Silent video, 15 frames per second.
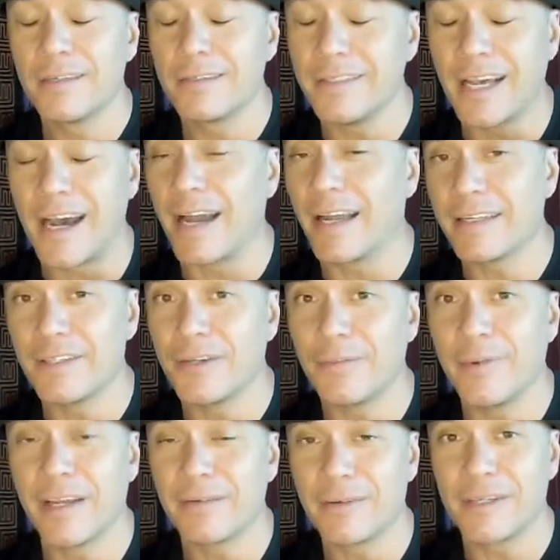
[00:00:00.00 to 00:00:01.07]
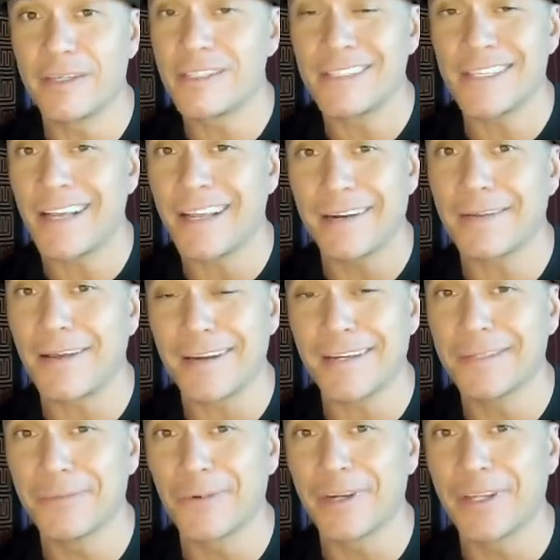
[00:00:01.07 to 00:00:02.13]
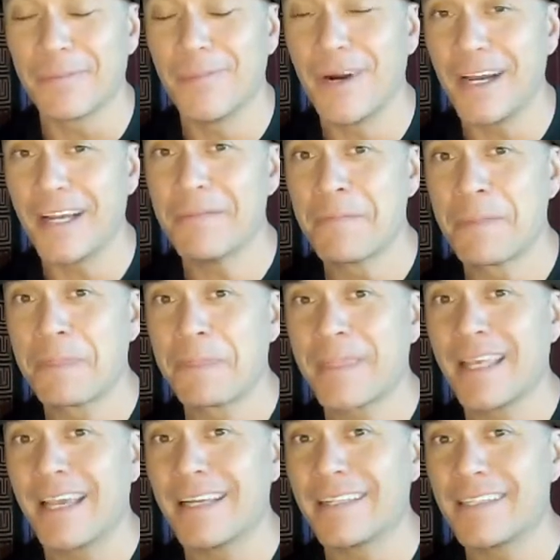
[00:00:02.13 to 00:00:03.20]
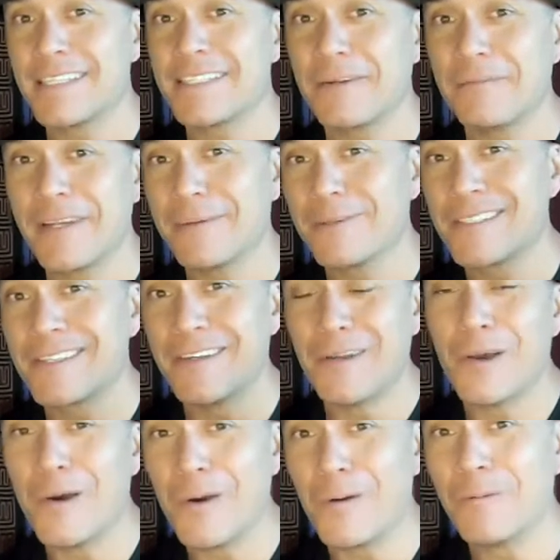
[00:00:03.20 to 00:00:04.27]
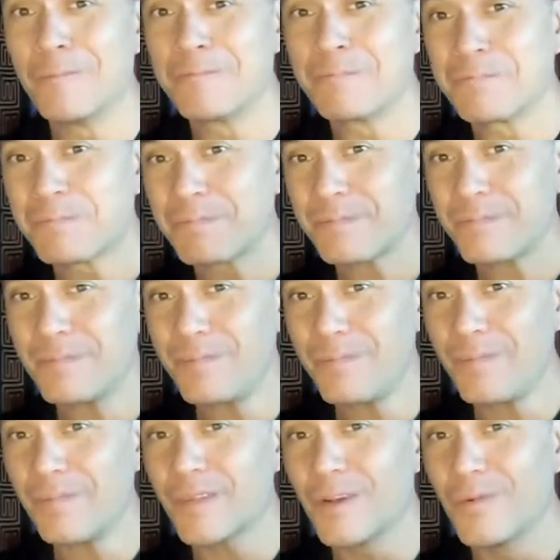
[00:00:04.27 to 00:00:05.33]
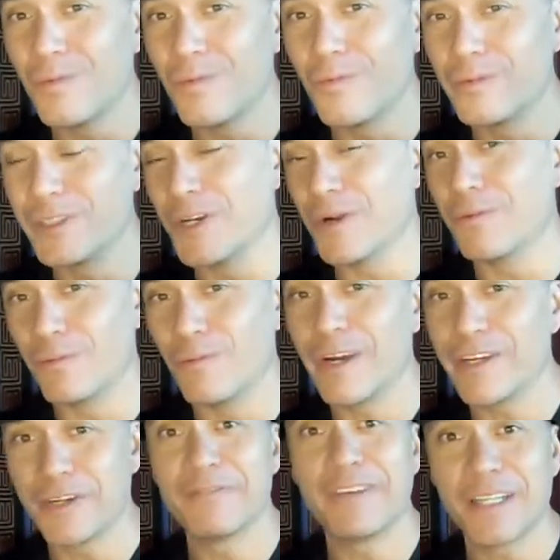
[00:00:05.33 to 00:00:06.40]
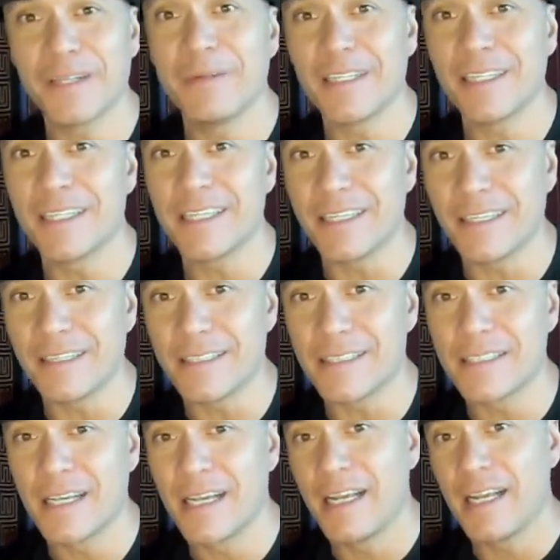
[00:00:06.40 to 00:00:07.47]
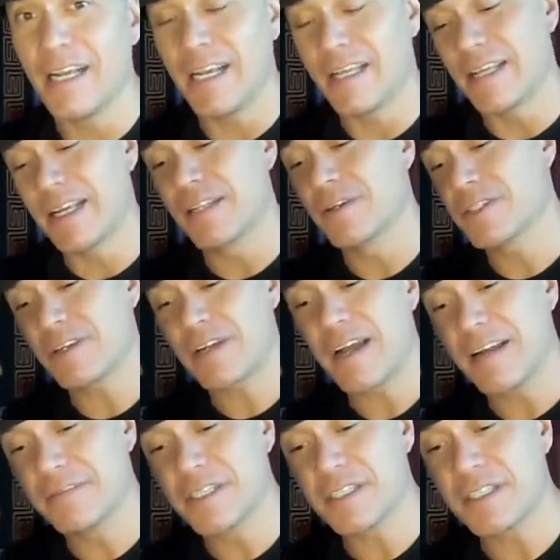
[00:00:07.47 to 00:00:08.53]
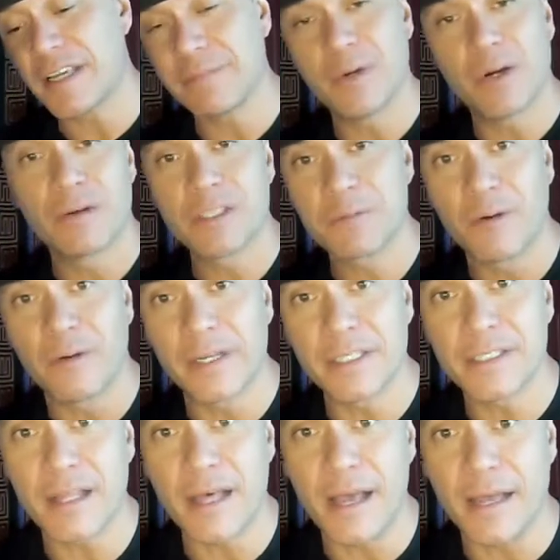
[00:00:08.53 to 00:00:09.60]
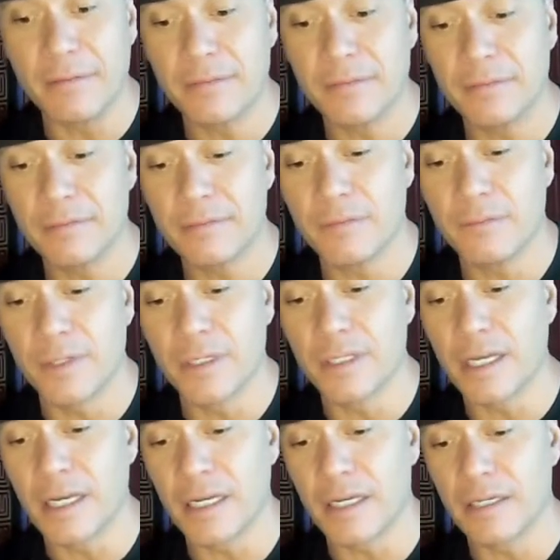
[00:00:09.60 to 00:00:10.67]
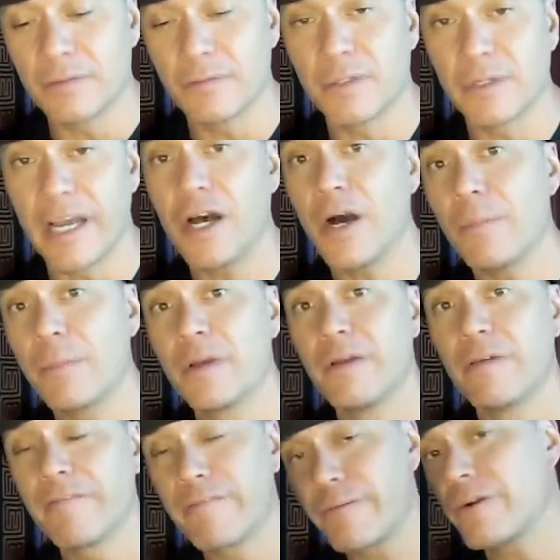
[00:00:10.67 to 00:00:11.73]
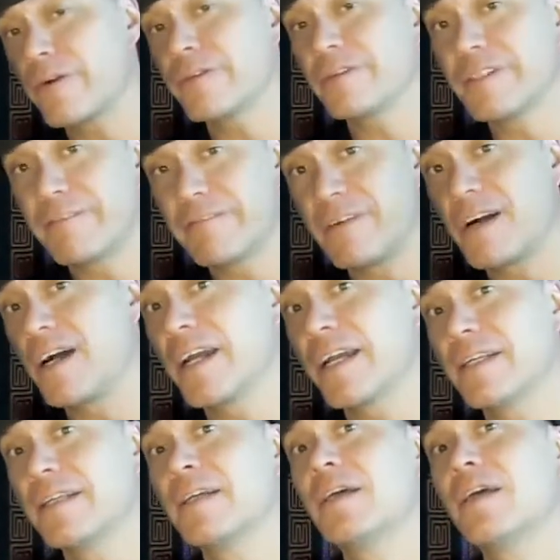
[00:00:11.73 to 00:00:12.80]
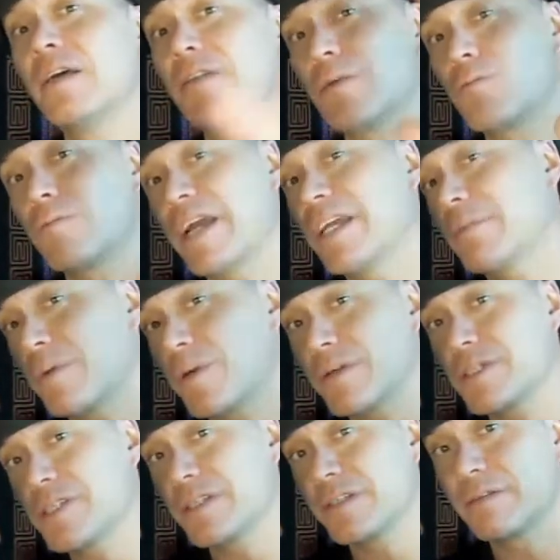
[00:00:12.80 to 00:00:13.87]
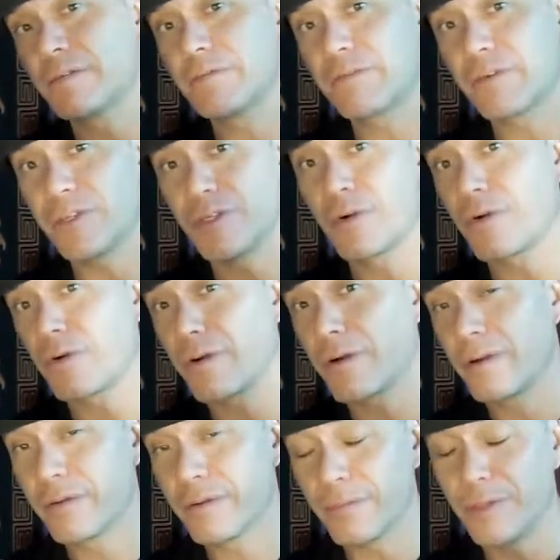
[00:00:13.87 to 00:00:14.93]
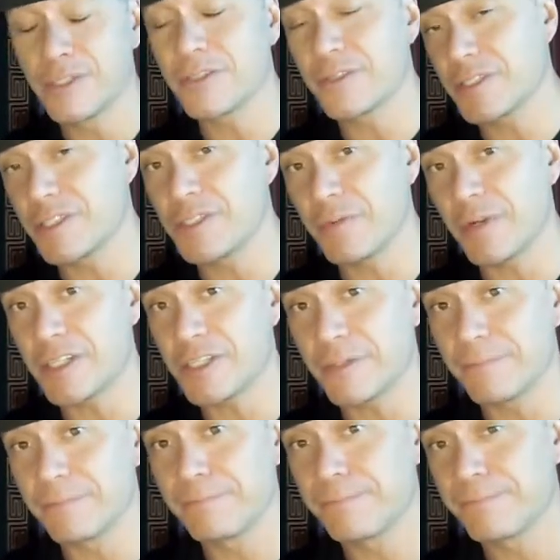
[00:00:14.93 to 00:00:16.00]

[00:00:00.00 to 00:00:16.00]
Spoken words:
No band rehearses at 8 o'clock in the morning, but at least they'll be able to know, what your availability is. And then those are kind of just like bonus points that will help further define the right person for your musical situation.